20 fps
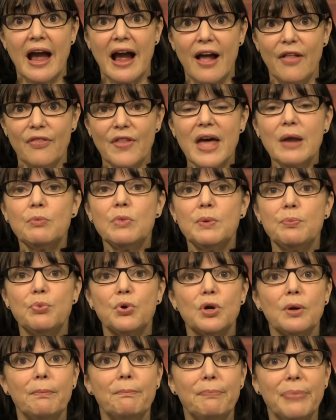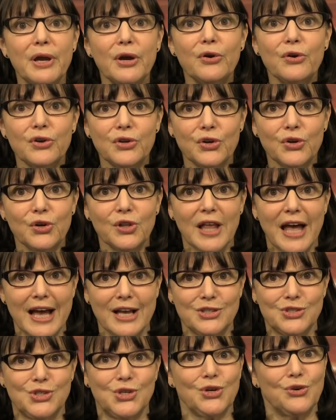And then we put a barrier
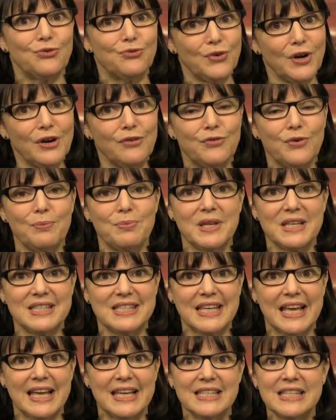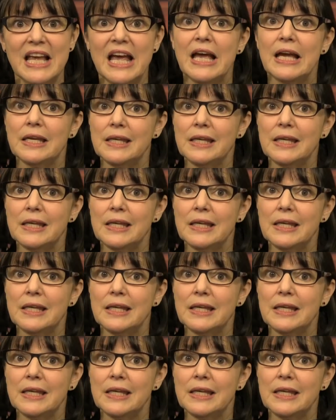last year in front of them that says,